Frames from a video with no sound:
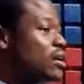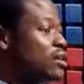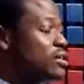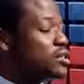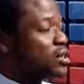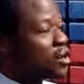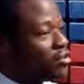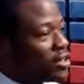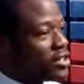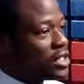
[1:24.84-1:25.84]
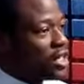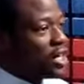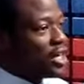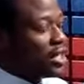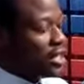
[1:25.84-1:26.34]
or discovered
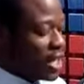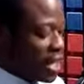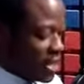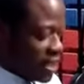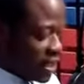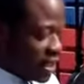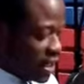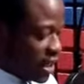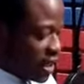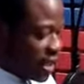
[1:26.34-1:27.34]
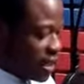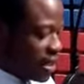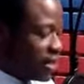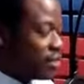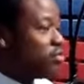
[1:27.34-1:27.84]
in any
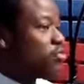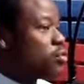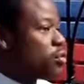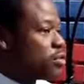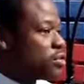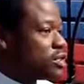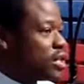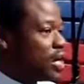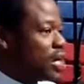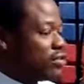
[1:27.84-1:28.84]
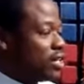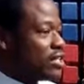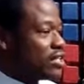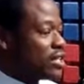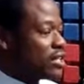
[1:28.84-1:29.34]
fraud
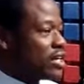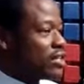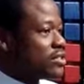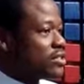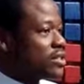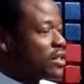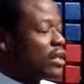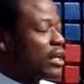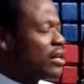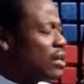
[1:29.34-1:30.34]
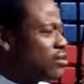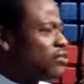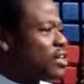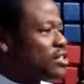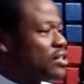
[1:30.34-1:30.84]
related case, a lot of
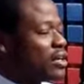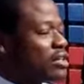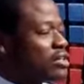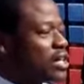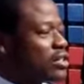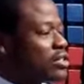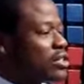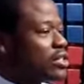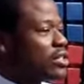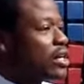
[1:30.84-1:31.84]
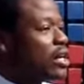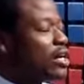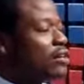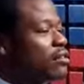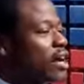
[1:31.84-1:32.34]
Nigerians actually
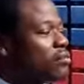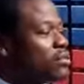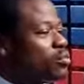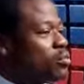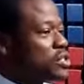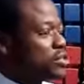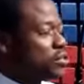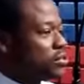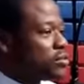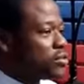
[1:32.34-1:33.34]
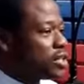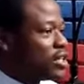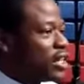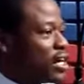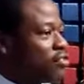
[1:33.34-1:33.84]
grabbed whistles,
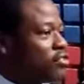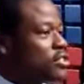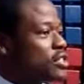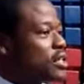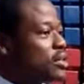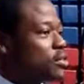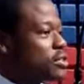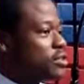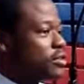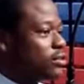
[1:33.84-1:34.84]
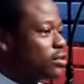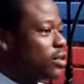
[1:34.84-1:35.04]
either physical whistle